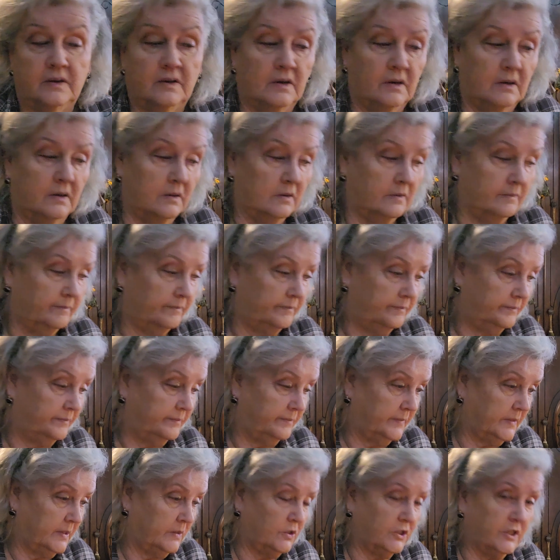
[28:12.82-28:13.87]
I
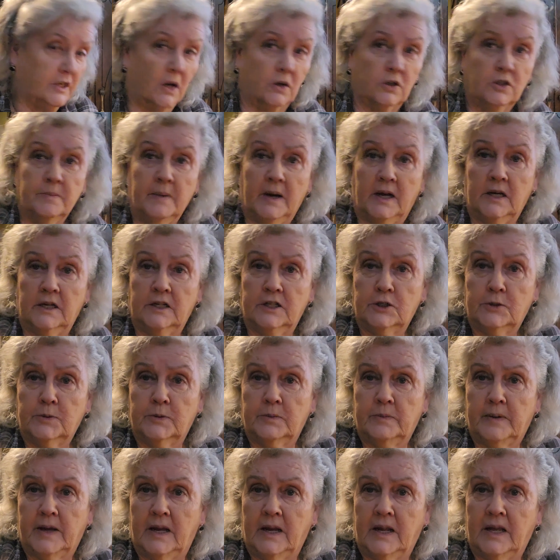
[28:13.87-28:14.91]
was talking to my
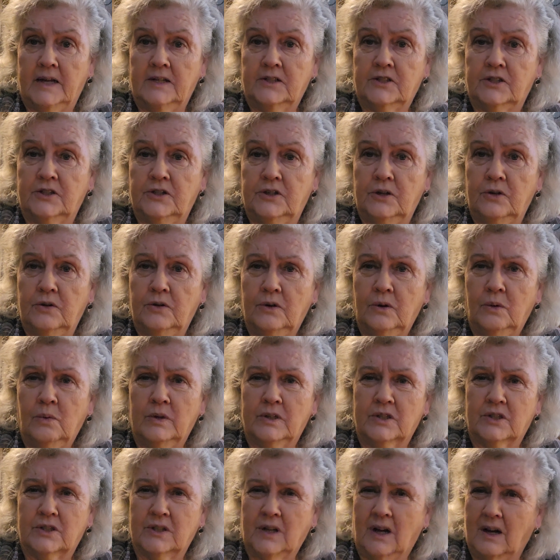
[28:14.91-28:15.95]
husband about it. I said, do you know
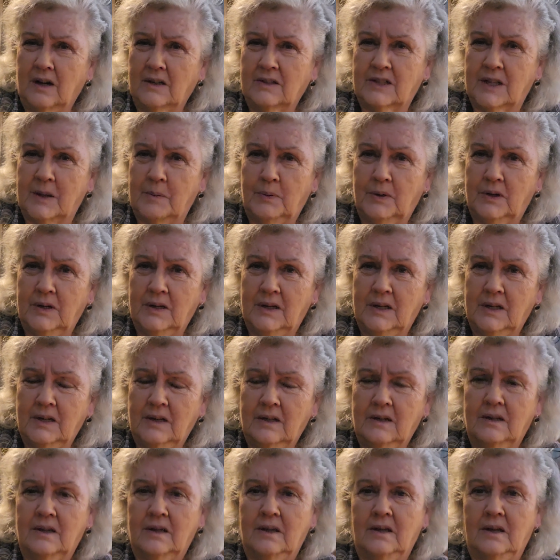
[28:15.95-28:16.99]
what stocks they put it
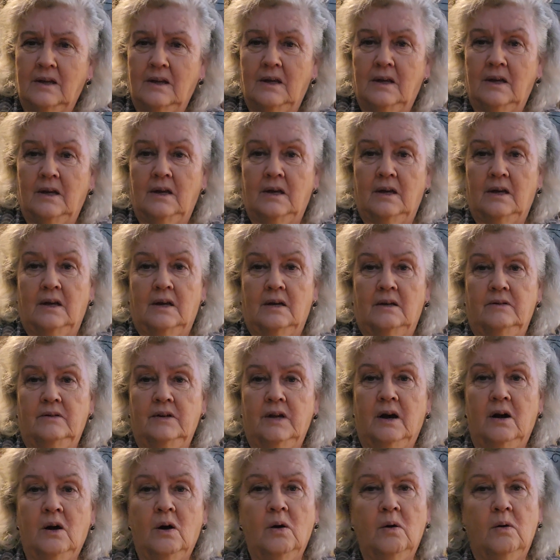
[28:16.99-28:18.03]
in?
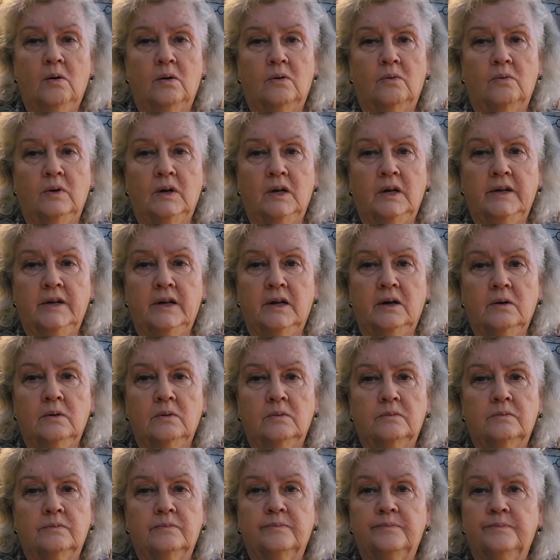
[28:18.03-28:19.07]
No, really
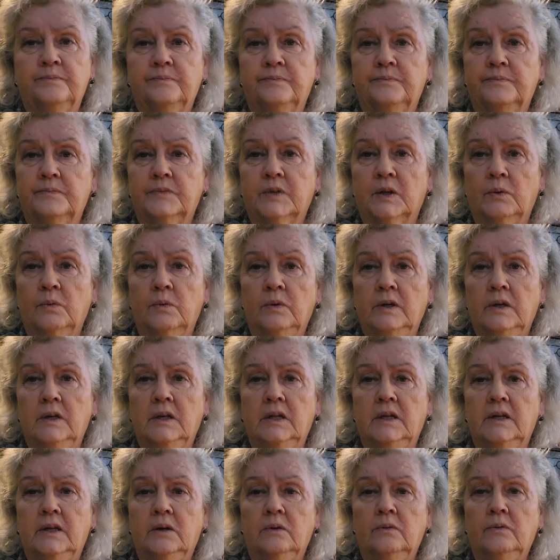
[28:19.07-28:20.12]
don't.
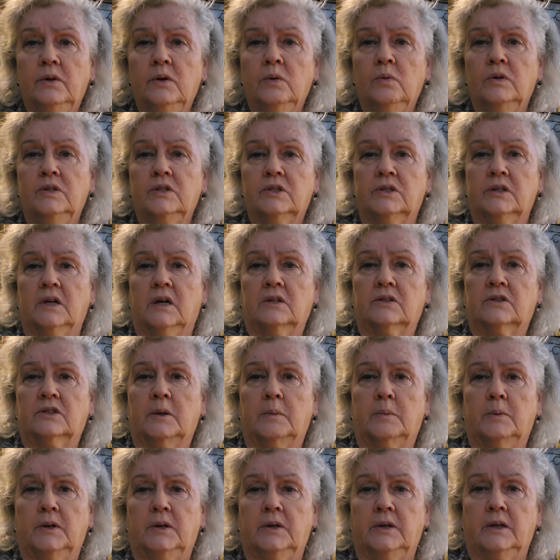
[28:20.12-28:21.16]
Really don't know what stocks
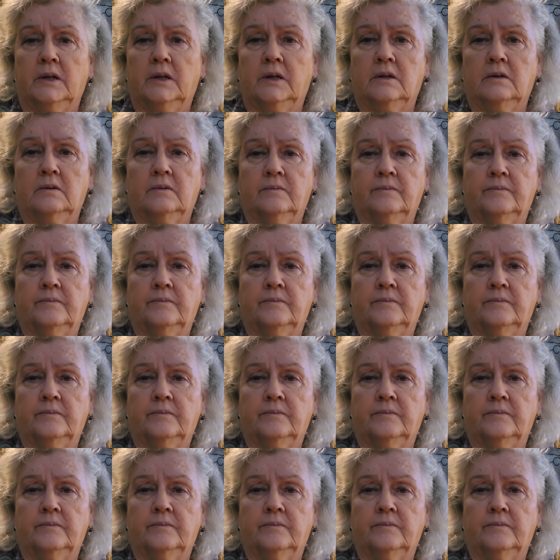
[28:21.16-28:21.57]
they put it in.